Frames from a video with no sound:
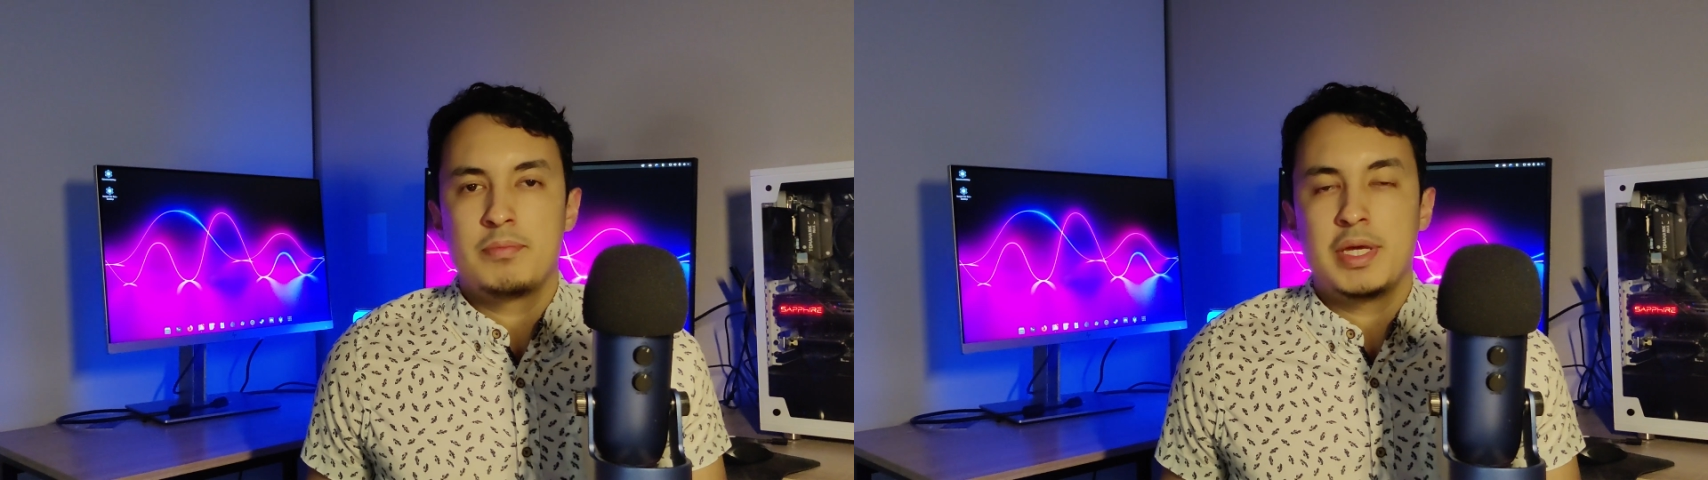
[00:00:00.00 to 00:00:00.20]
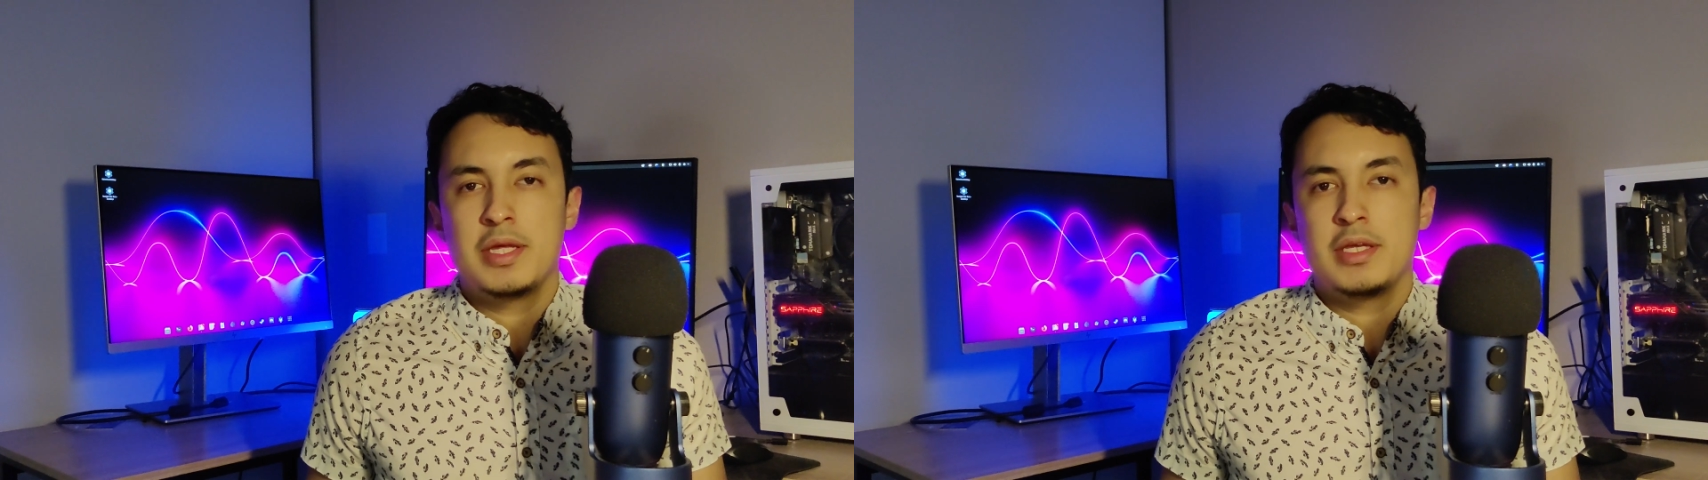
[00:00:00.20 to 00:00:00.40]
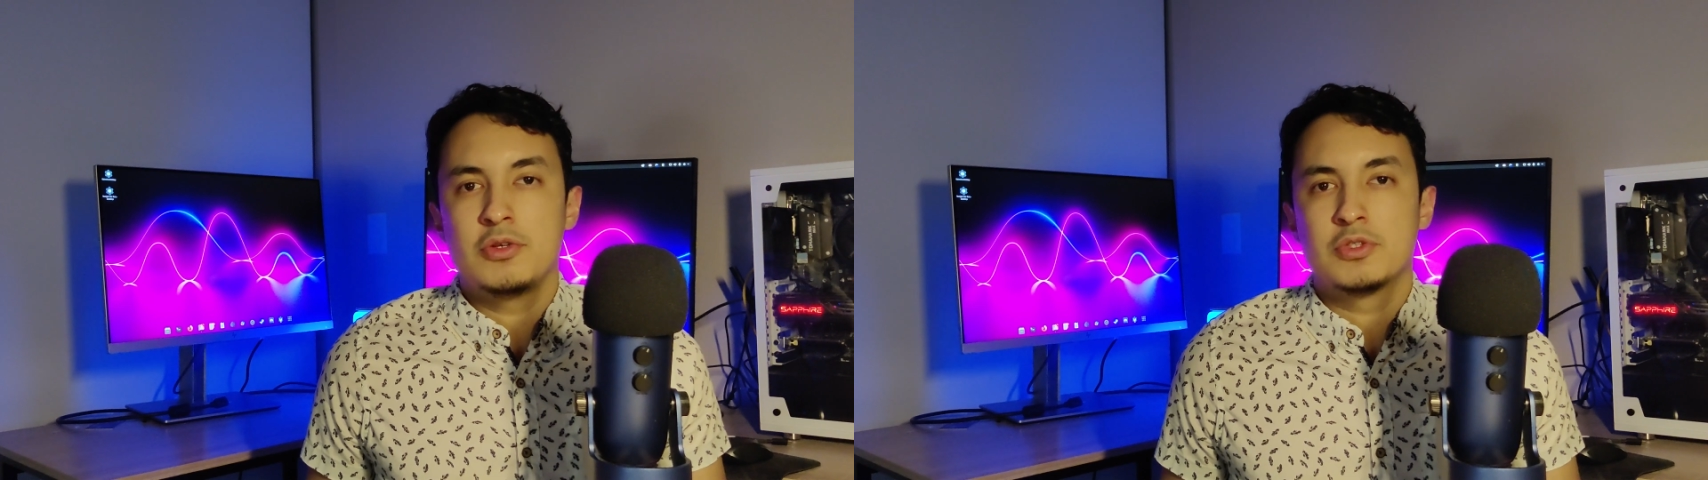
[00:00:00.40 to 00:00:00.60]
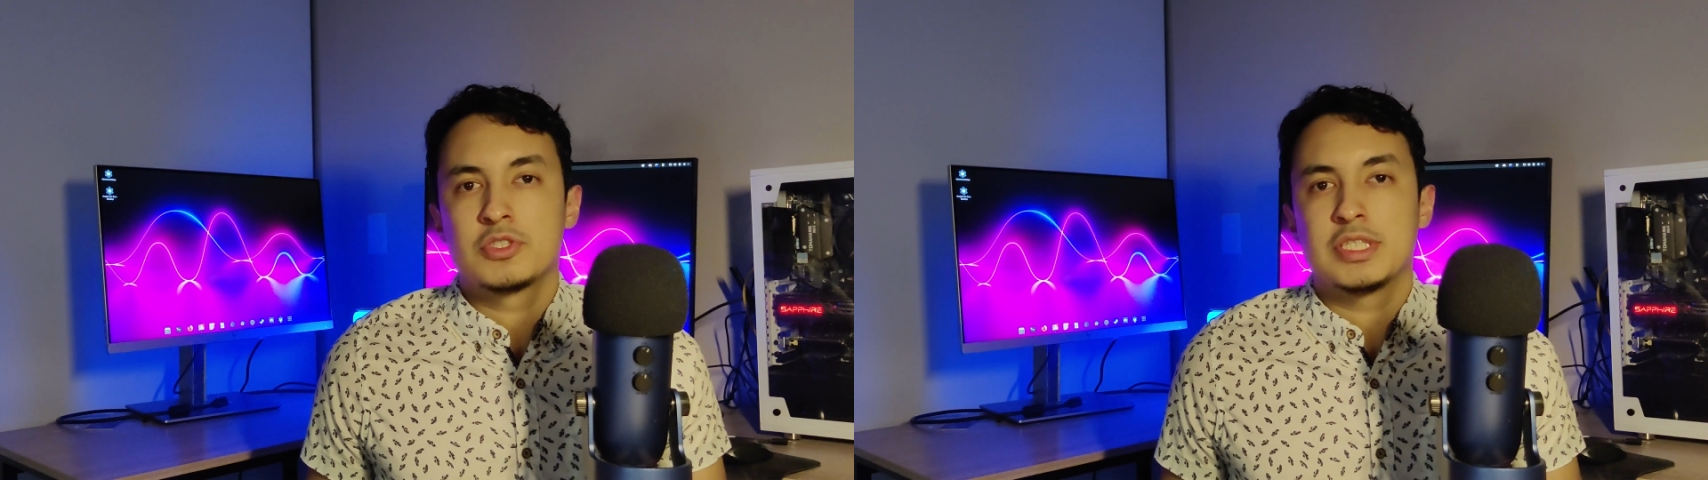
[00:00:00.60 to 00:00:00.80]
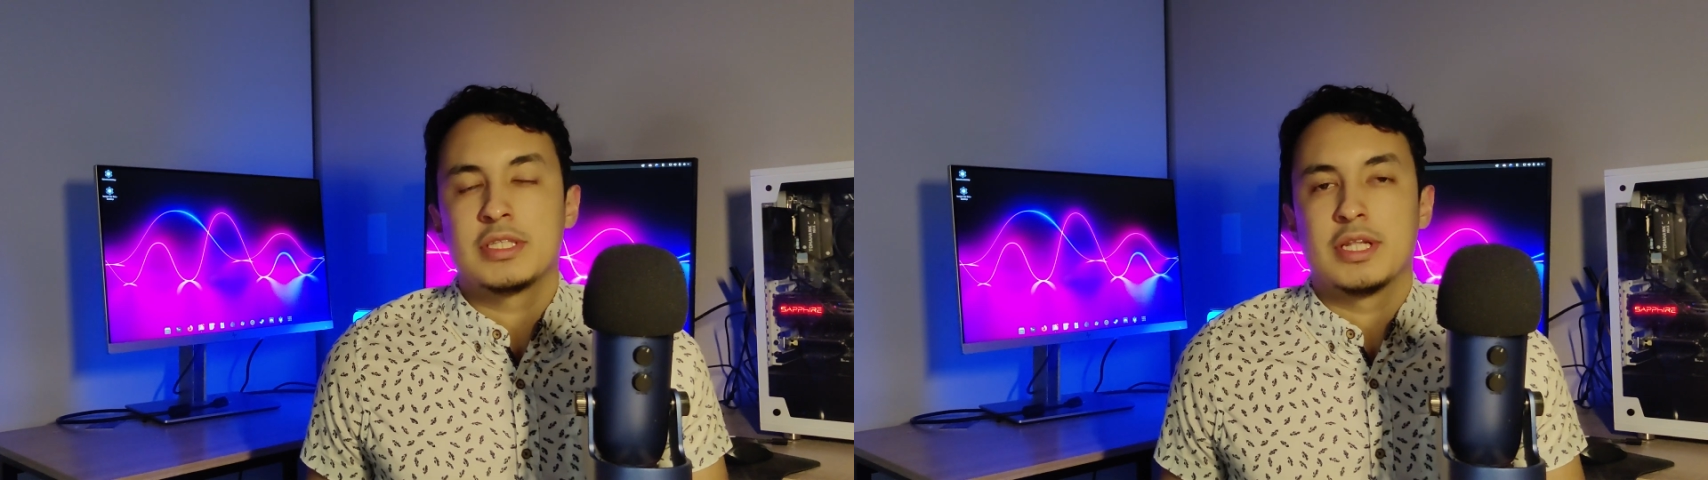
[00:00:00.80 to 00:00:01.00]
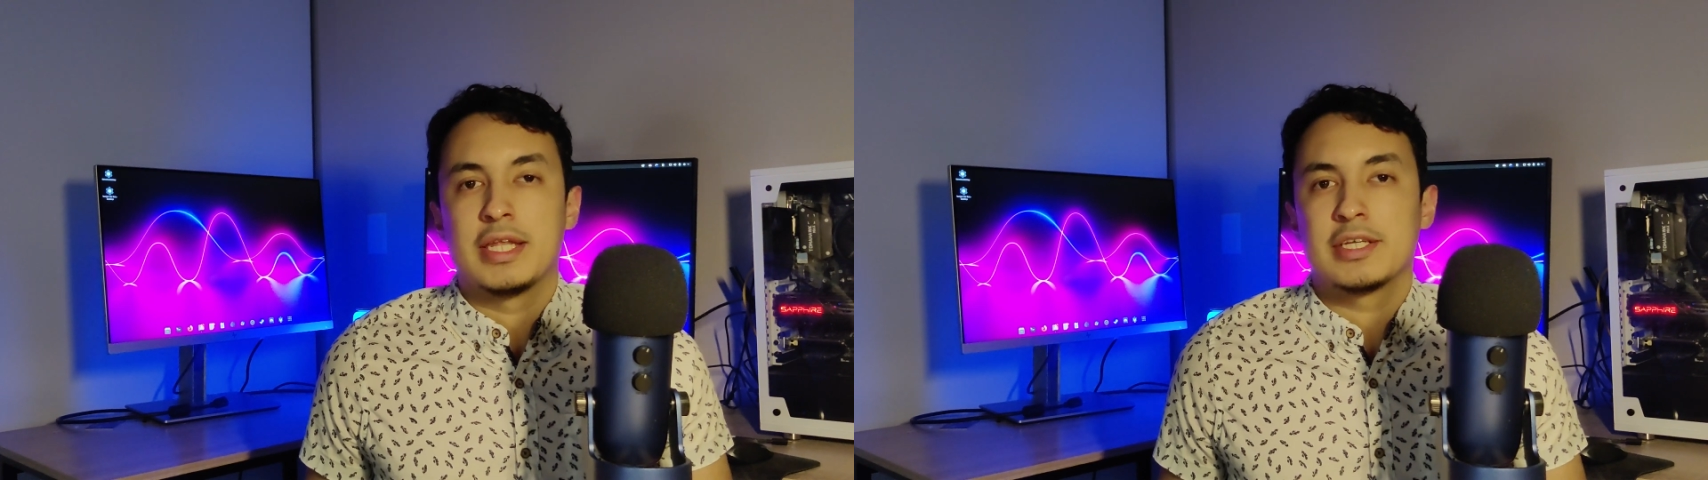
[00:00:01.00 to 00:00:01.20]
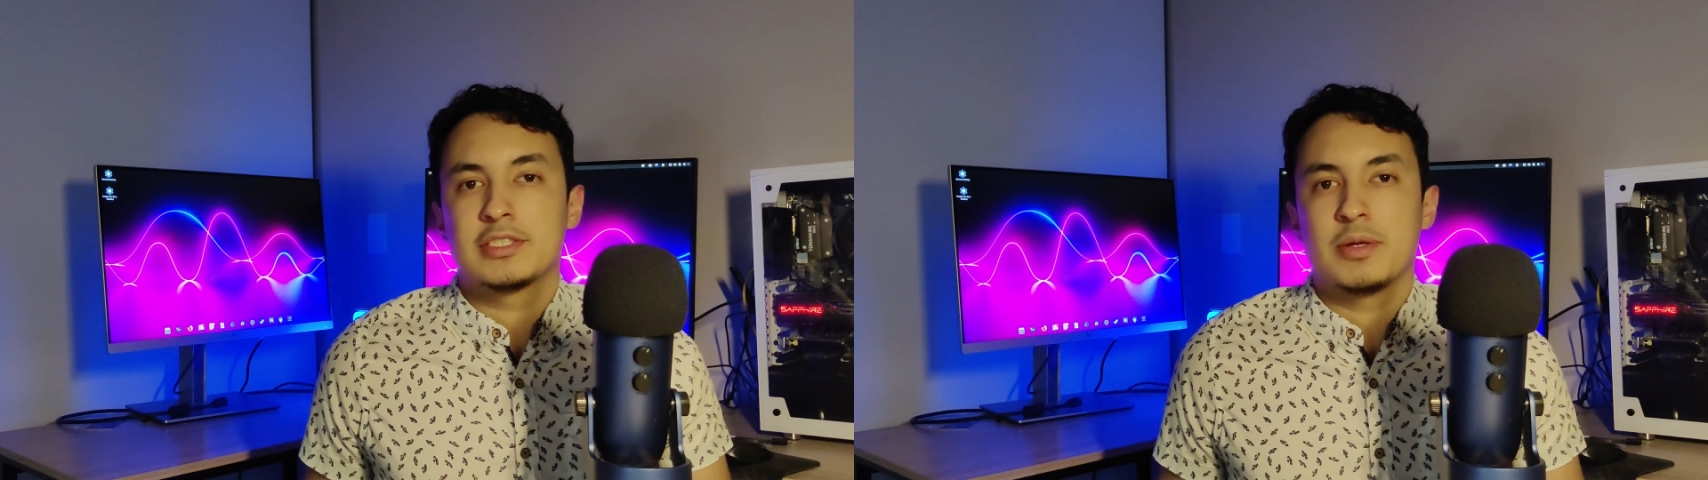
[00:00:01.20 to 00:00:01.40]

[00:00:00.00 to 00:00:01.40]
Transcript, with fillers: Many users in the Linux